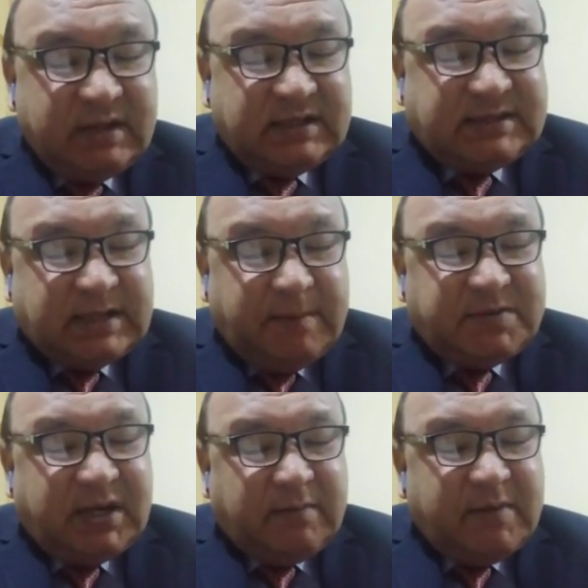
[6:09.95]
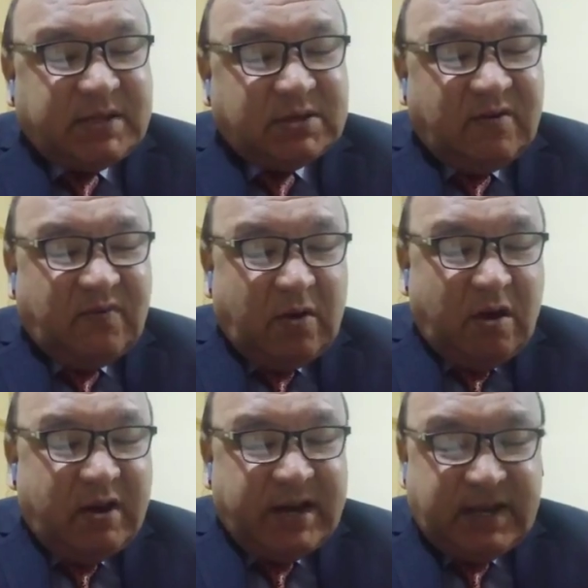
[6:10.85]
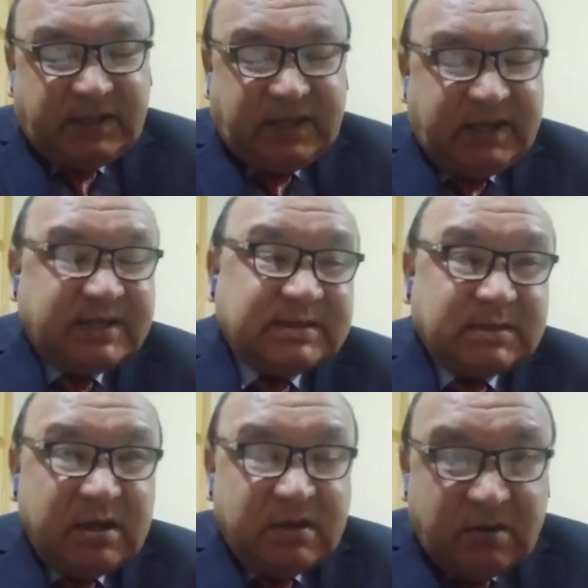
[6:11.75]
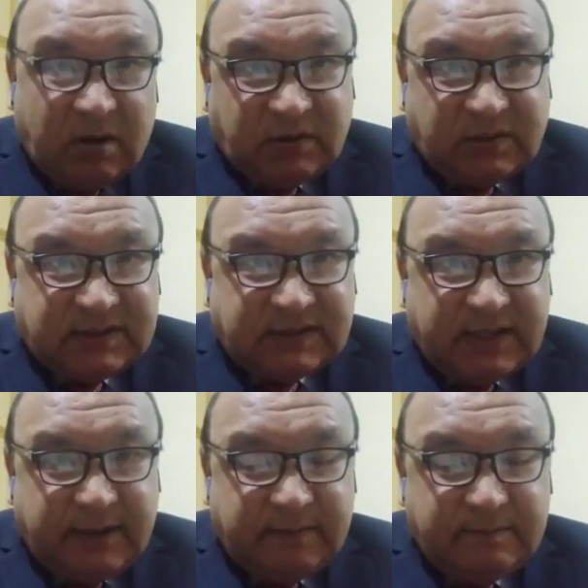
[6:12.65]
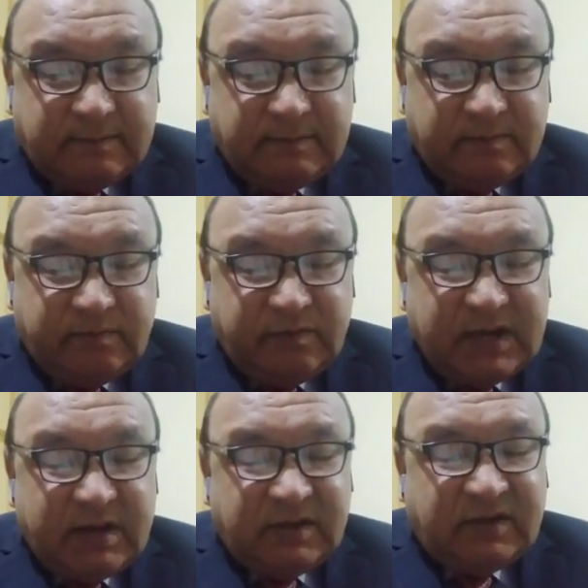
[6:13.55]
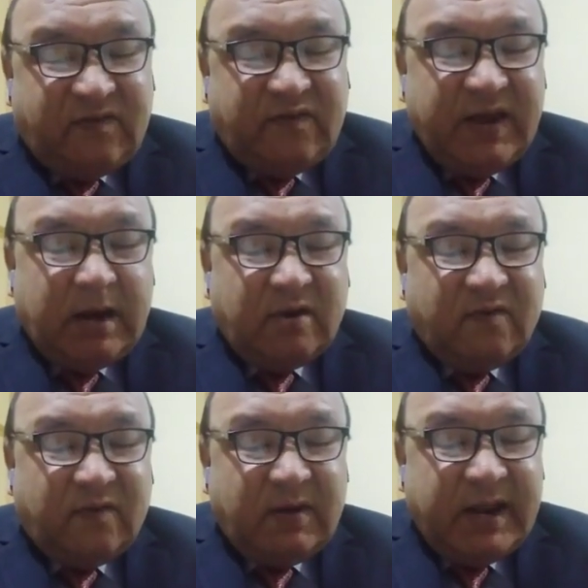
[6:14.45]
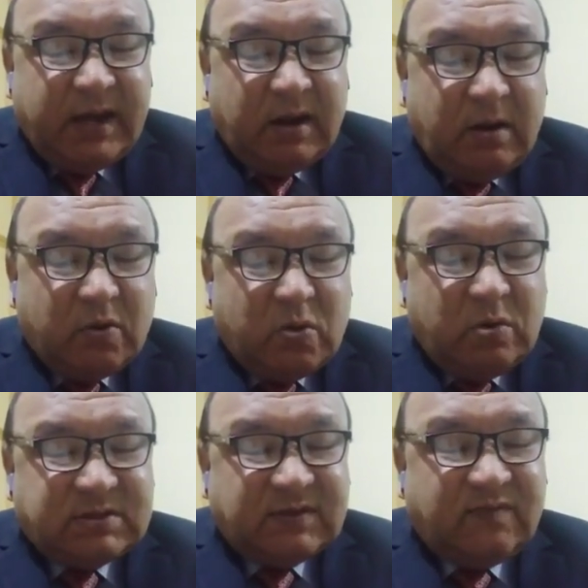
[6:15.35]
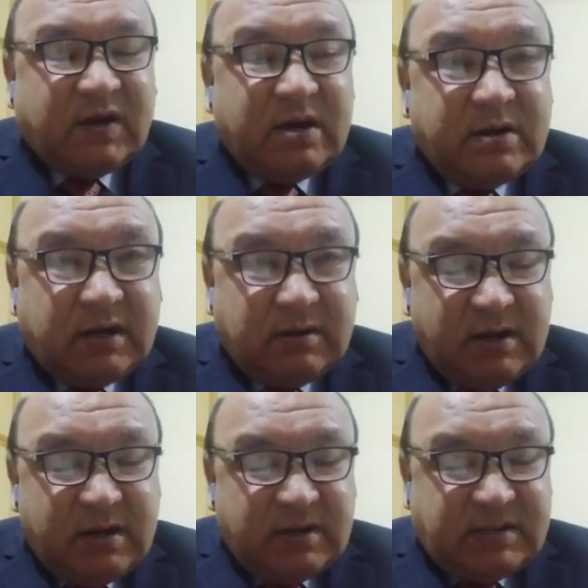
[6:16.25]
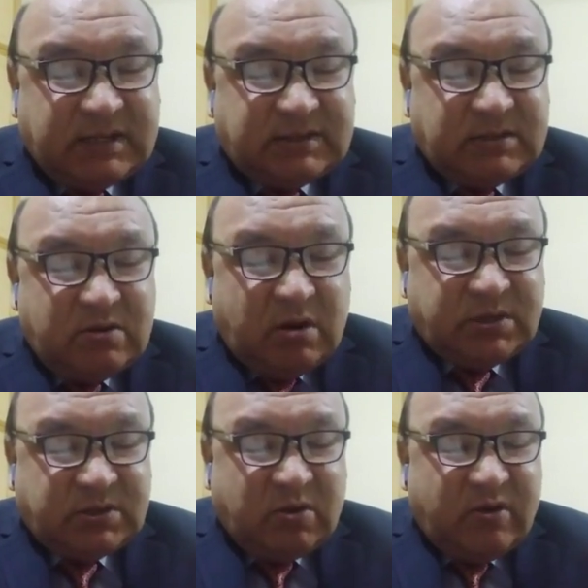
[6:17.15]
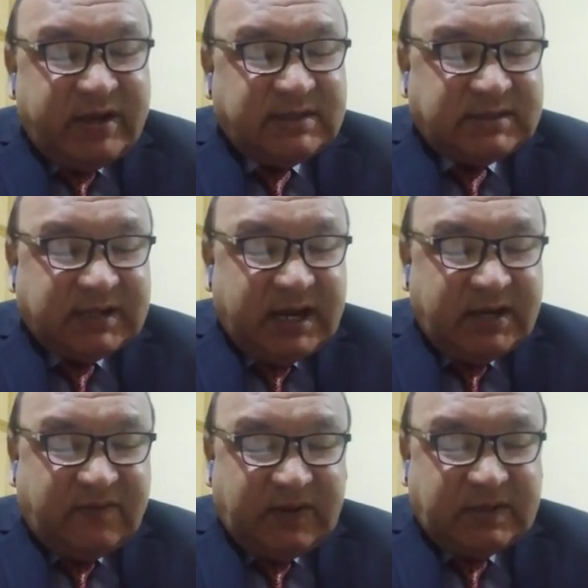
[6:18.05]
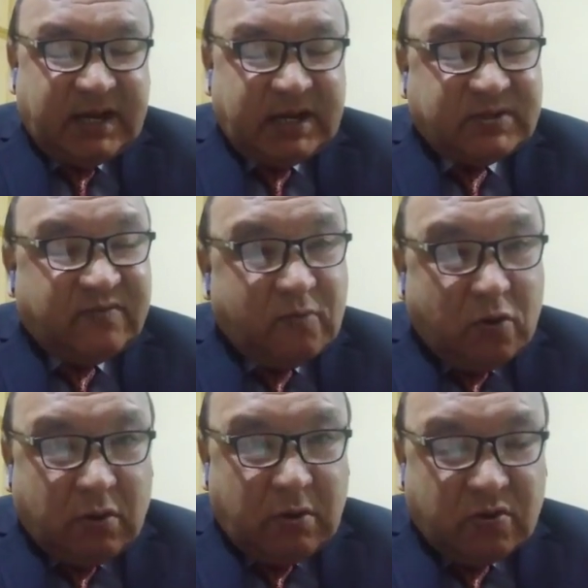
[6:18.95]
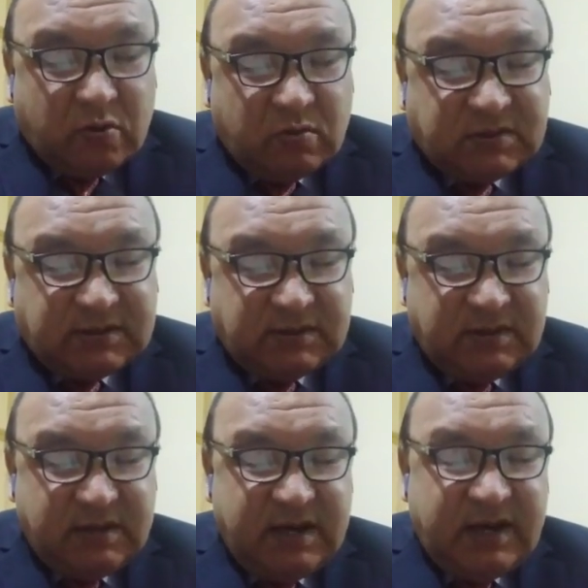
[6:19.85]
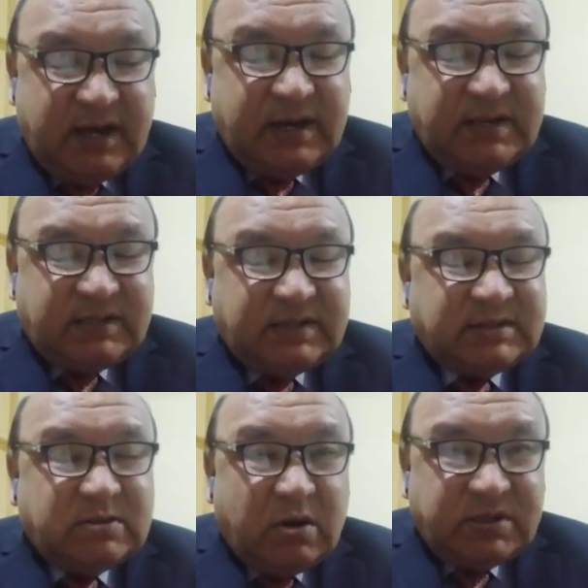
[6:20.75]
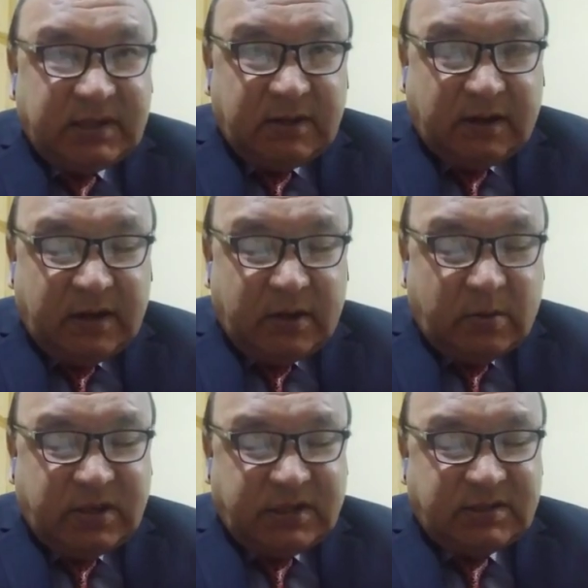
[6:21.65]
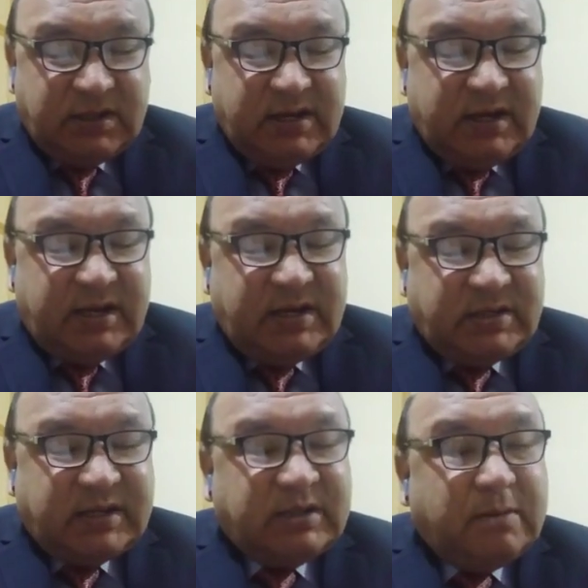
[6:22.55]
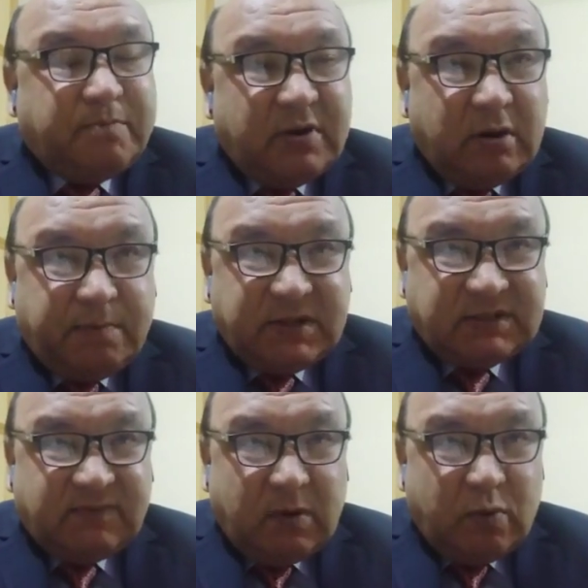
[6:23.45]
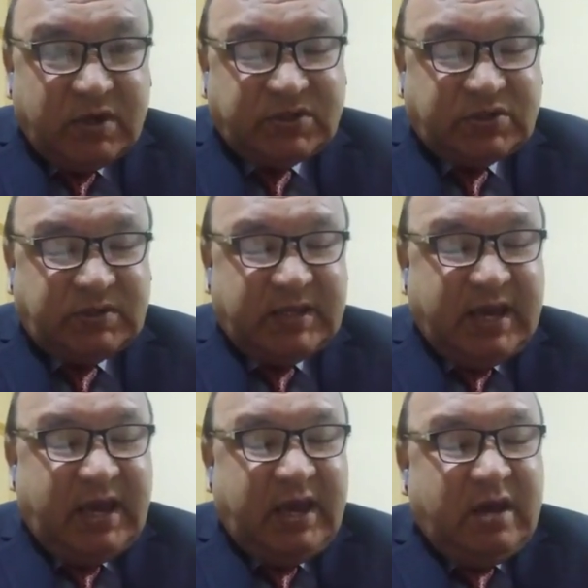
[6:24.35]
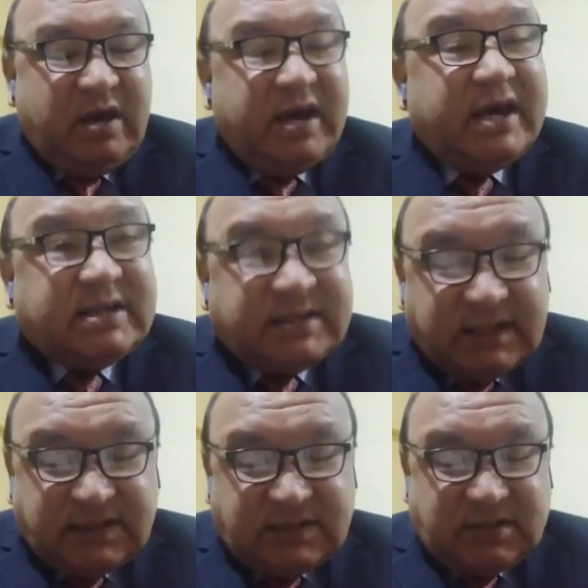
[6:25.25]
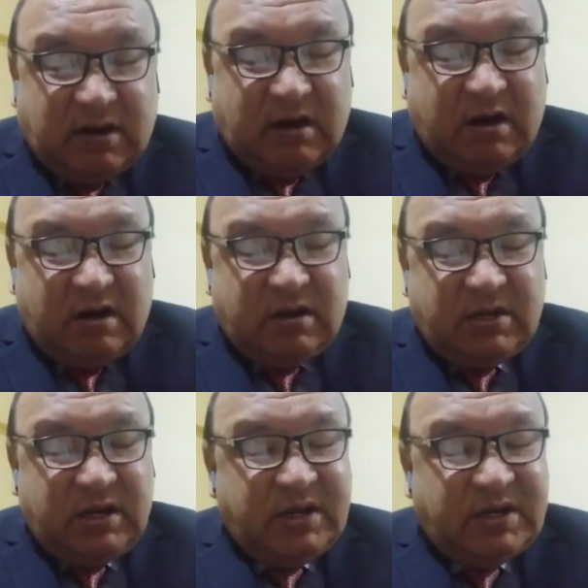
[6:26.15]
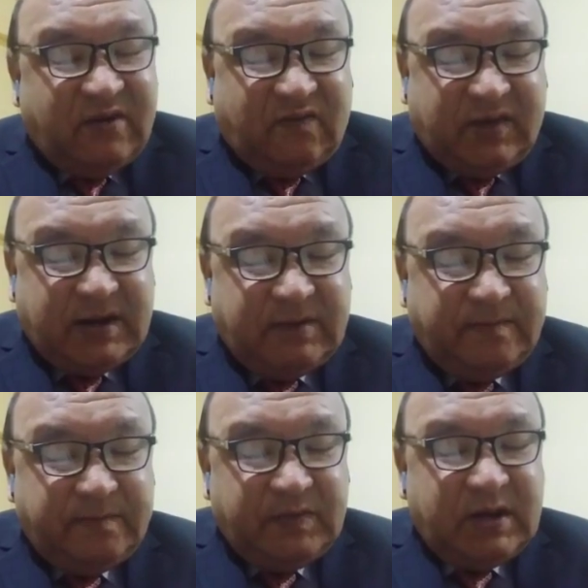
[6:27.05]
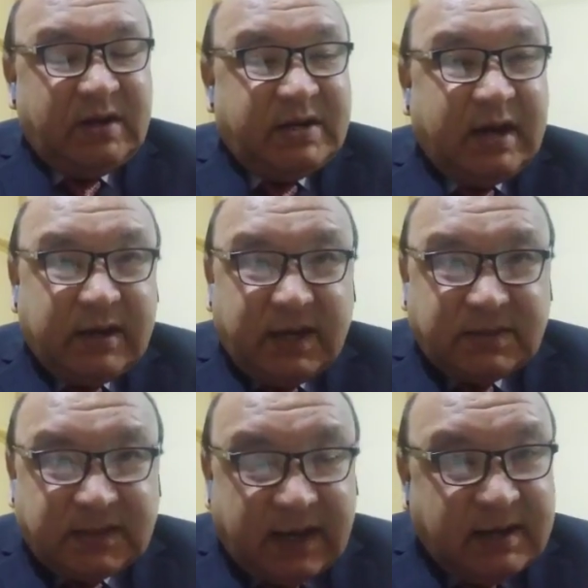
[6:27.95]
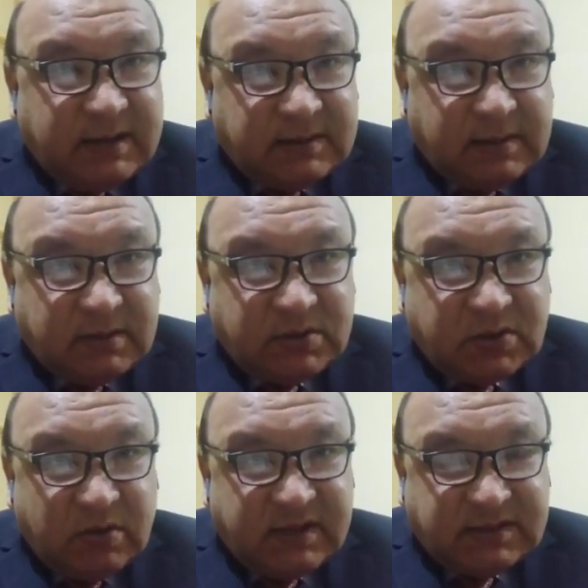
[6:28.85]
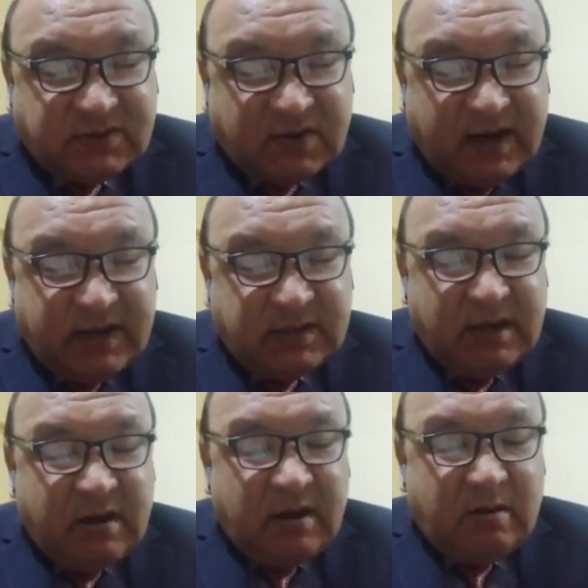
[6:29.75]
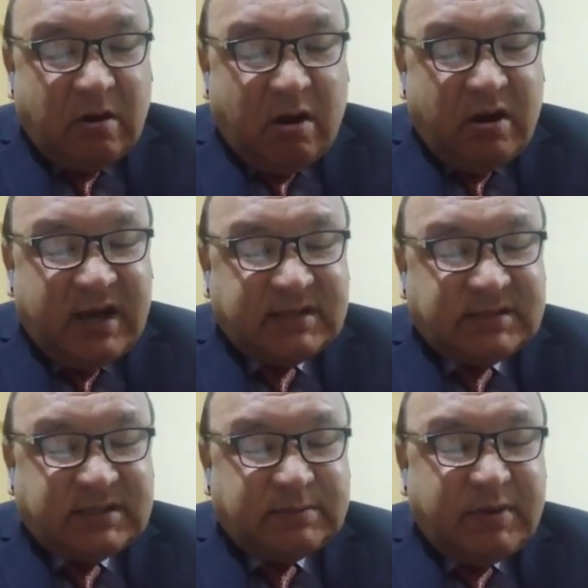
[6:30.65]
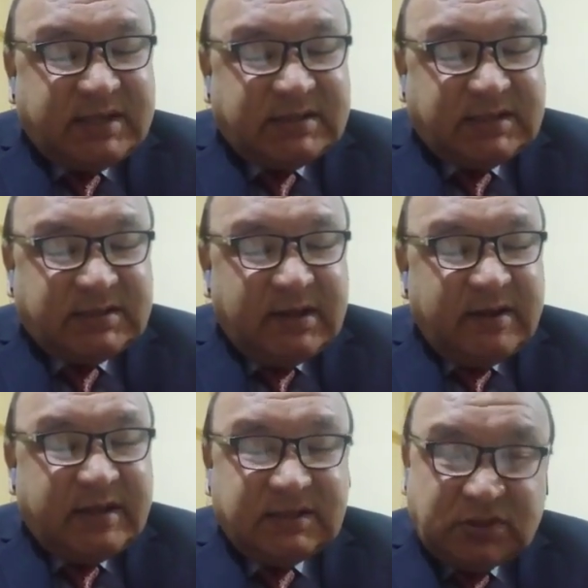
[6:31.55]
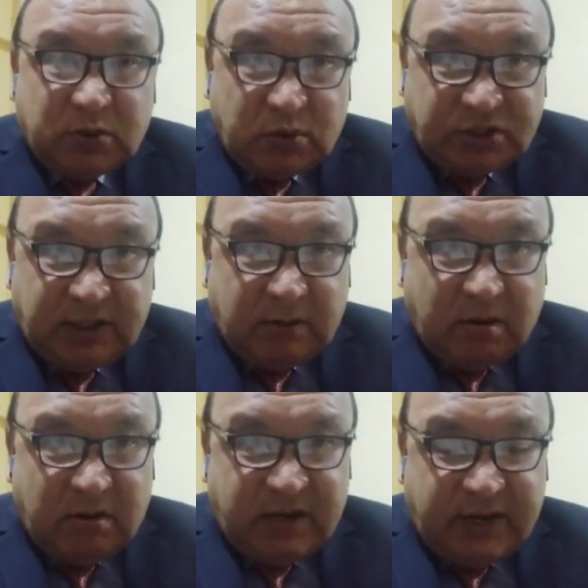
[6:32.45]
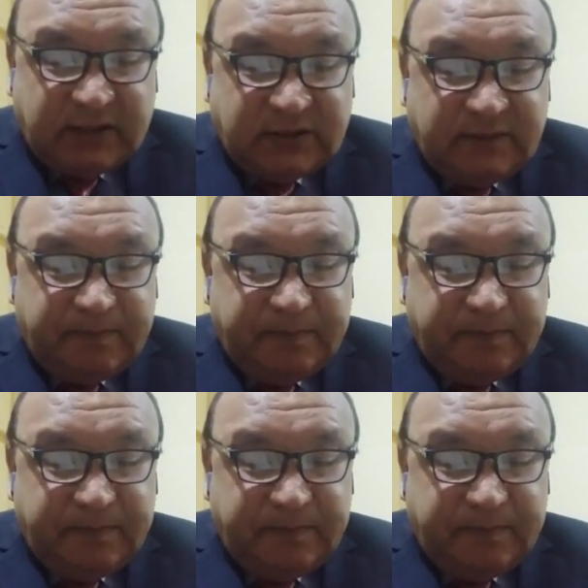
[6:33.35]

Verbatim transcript: the subject matter of law and ethic is not the same. The field of legal rules of conduct does not coincide with that of moral rules, and it is not included in it, and the purpose for which they exist are different. Duggett, another jurist, Right, law has its basis in social conduct.